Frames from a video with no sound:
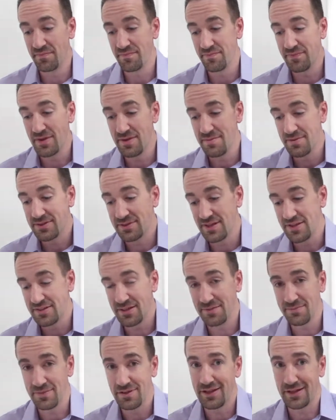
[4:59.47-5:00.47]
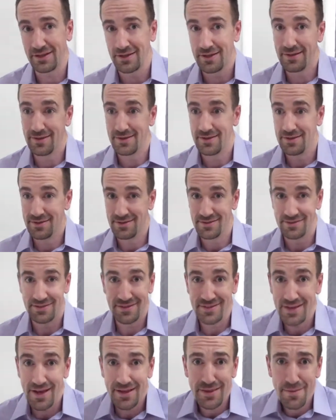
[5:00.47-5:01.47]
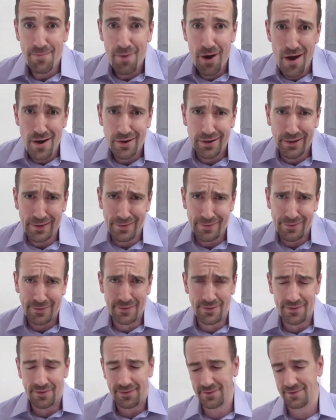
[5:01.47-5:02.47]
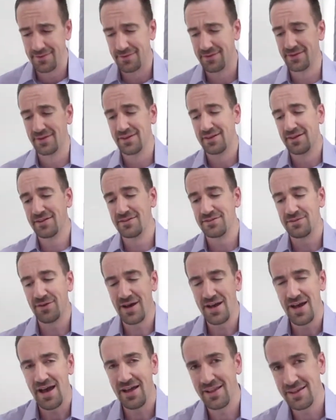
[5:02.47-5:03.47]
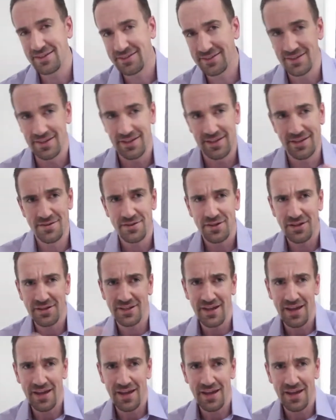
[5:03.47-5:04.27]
Maybe say something like, she's at the market. So I like to, you could